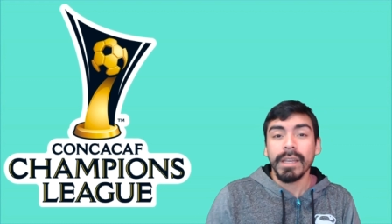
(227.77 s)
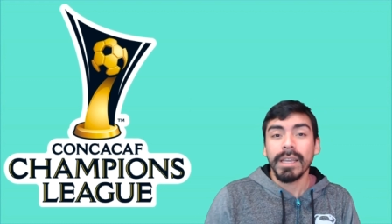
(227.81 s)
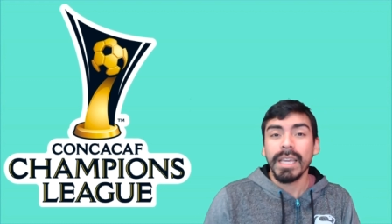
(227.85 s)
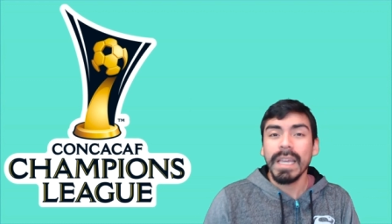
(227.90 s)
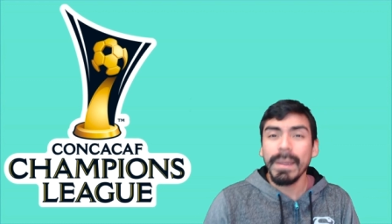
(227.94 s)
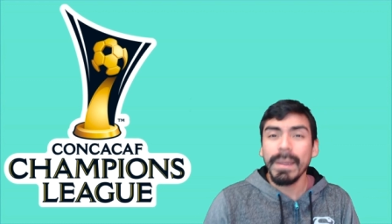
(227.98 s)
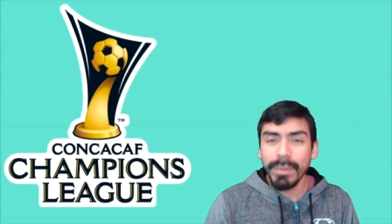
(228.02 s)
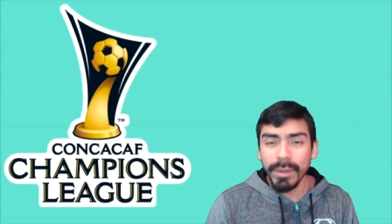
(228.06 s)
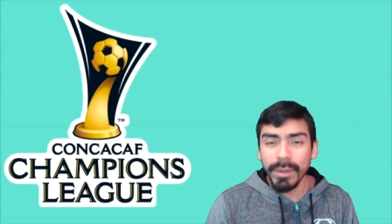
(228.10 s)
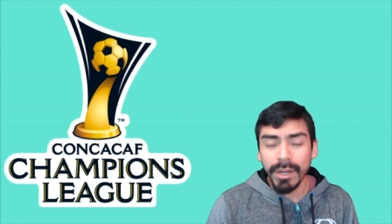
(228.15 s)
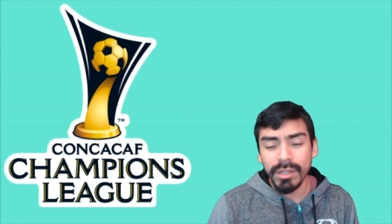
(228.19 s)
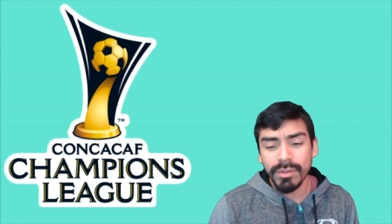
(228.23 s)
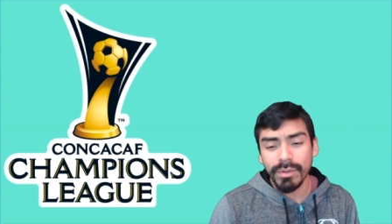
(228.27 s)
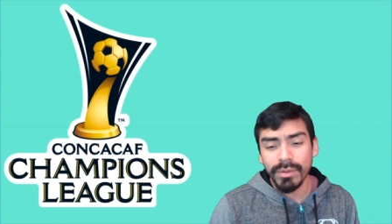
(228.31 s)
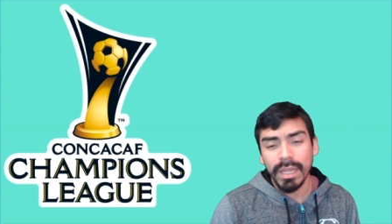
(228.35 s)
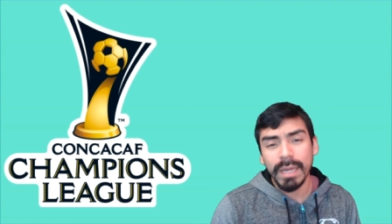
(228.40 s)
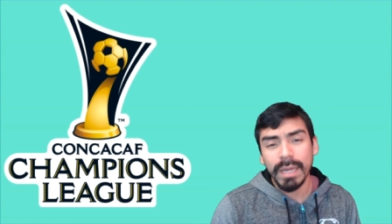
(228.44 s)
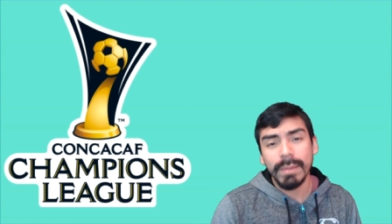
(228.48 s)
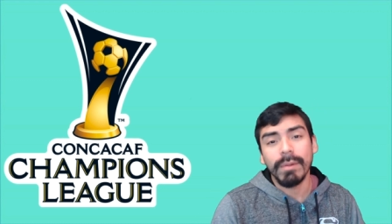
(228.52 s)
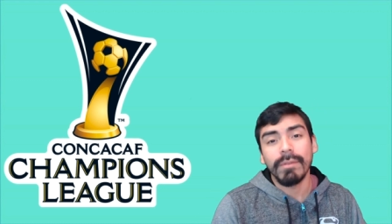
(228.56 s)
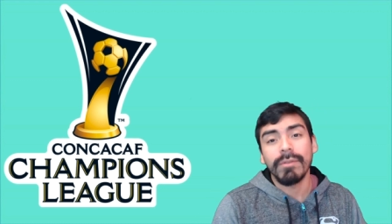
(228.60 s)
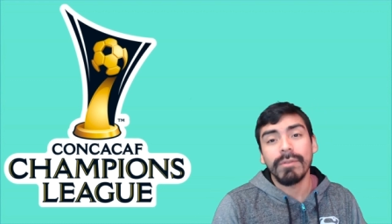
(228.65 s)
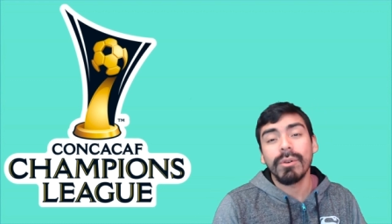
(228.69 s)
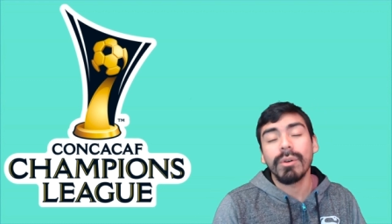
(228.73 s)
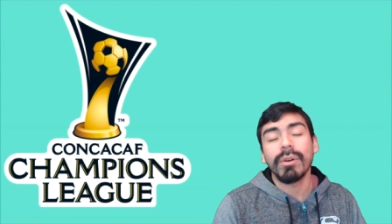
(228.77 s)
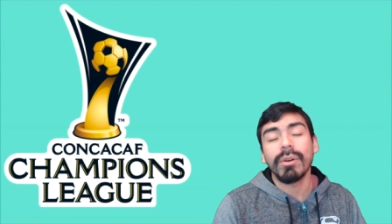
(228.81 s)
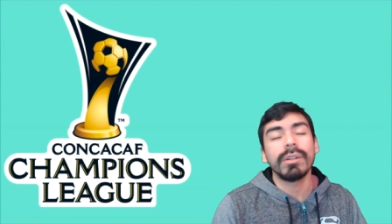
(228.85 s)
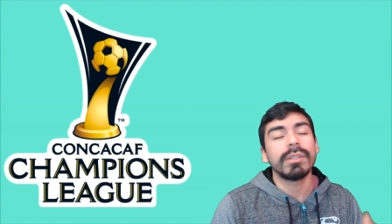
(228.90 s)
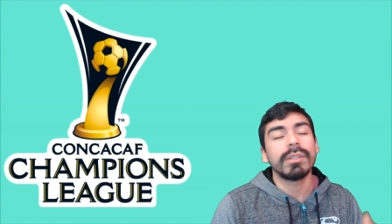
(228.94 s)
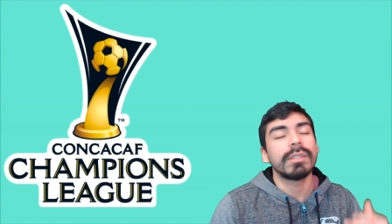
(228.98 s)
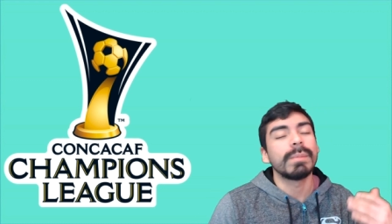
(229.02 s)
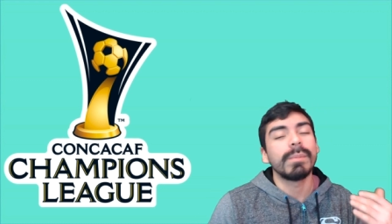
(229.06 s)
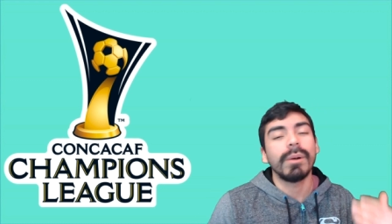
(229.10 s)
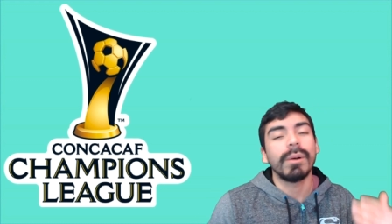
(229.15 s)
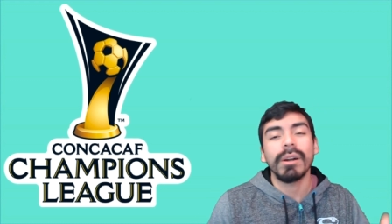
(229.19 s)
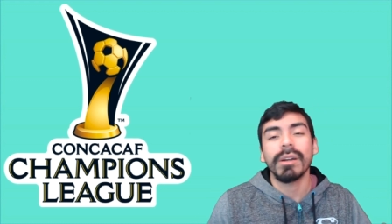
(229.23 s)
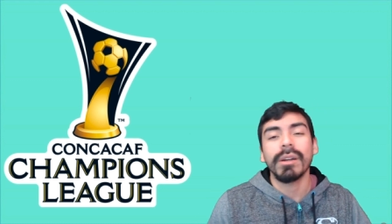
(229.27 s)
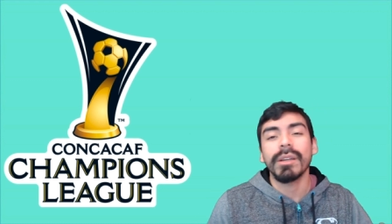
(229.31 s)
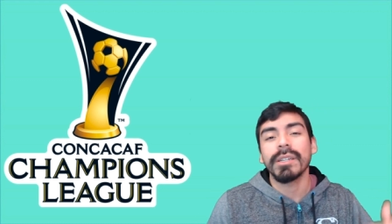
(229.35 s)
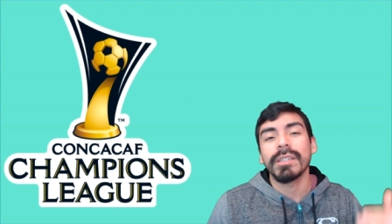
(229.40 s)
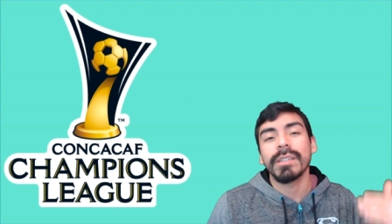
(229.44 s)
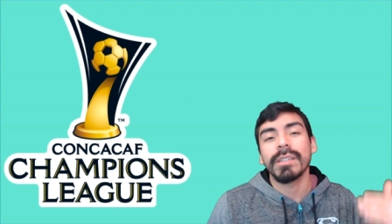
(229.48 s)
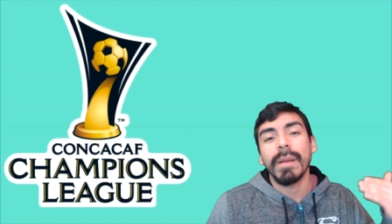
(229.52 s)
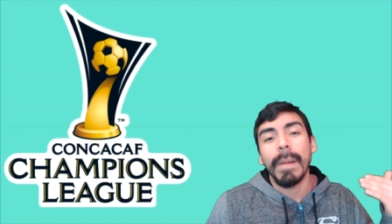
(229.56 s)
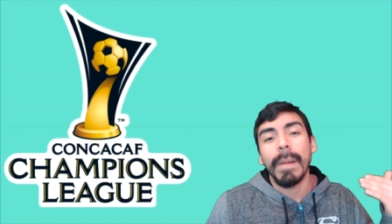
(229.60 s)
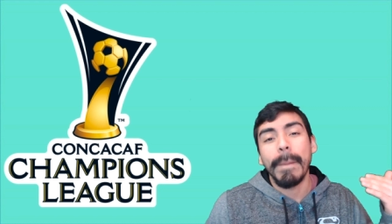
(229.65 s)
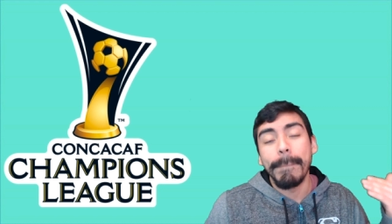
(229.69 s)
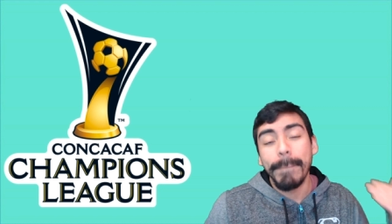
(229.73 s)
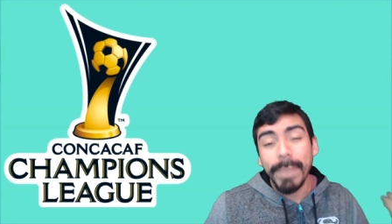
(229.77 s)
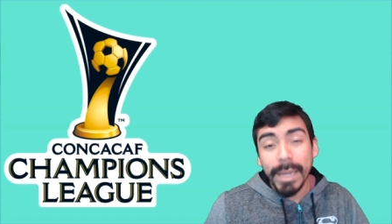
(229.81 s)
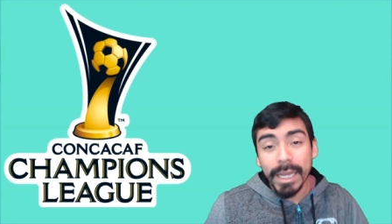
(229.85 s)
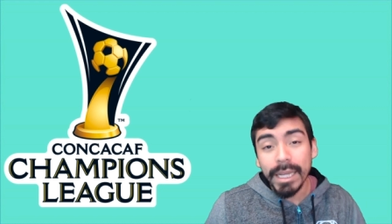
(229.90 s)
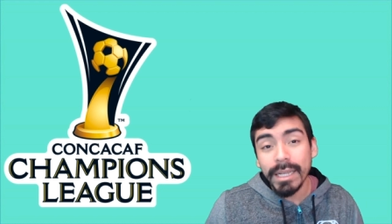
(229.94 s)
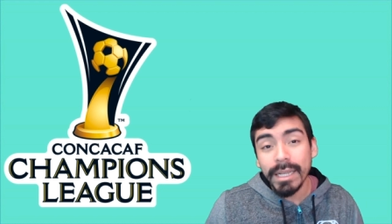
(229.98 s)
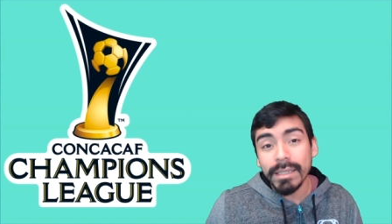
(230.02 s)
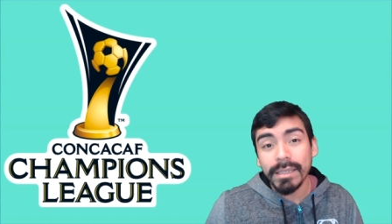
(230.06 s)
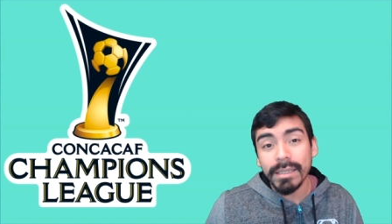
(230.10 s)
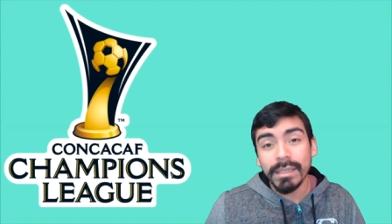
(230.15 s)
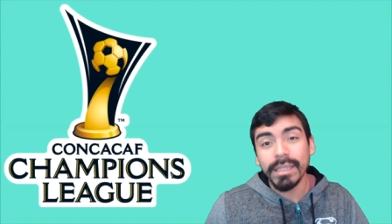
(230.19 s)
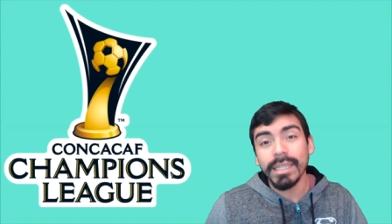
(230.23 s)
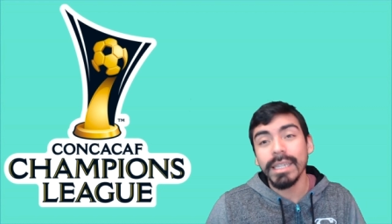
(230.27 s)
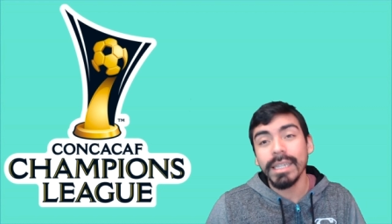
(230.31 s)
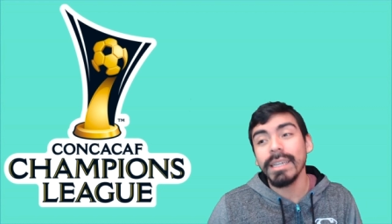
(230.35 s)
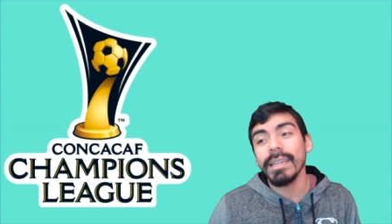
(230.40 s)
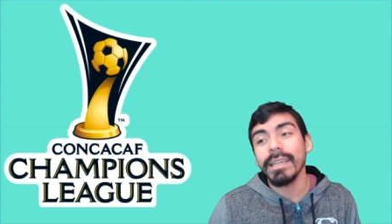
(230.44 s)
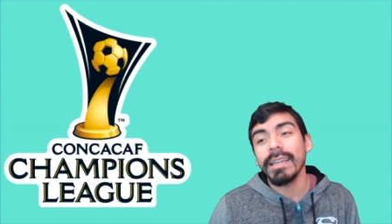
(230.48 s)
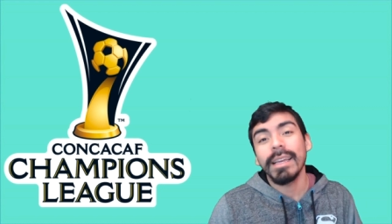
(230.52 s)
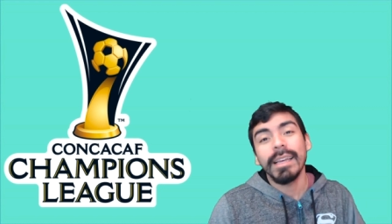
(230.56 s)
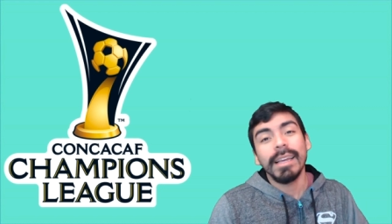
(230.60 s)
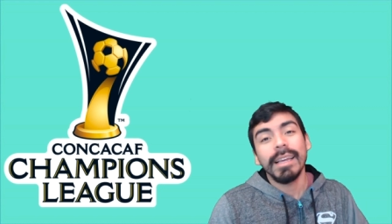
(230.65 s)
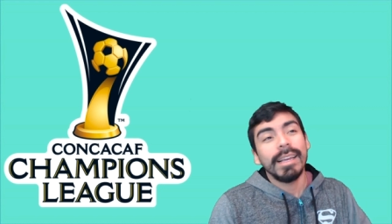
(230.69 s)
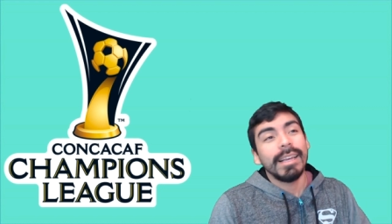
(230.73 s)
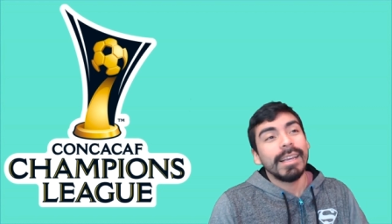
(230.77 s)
Key players for them, of course, DaMarcus Beasley.